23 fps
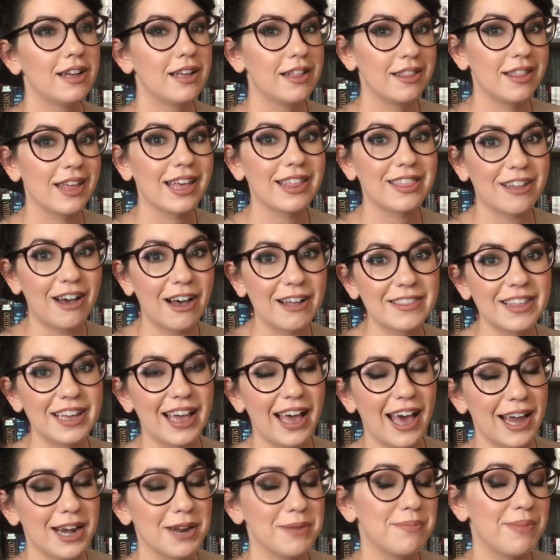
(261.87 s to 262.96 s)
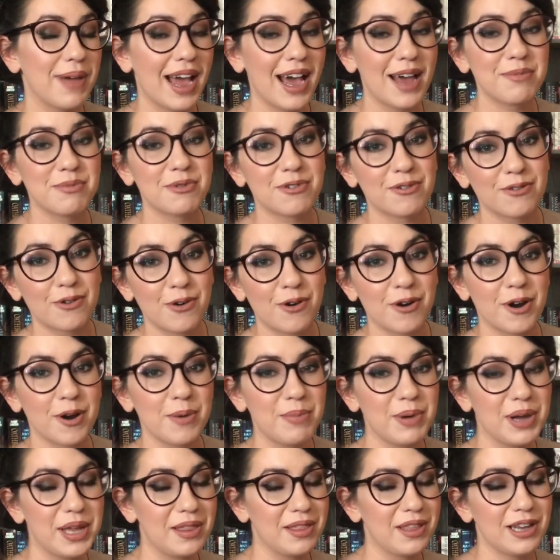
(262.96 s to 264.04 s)
they thought they had it bad before,
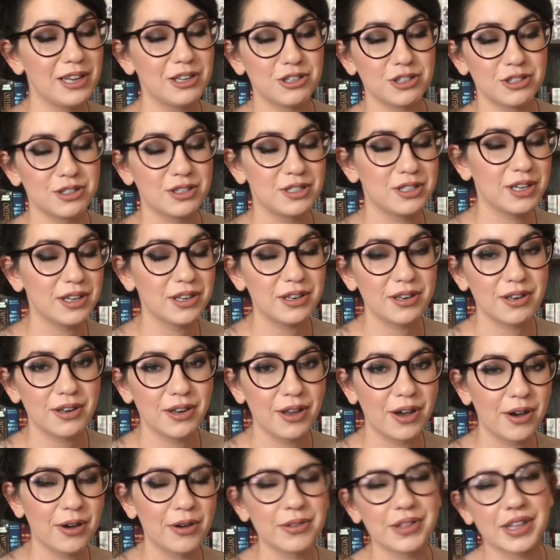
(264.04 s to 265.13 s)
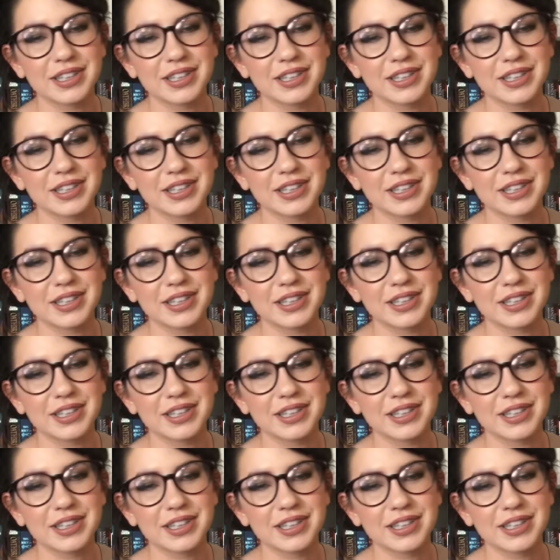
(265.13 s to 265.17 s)
but they just didn't know.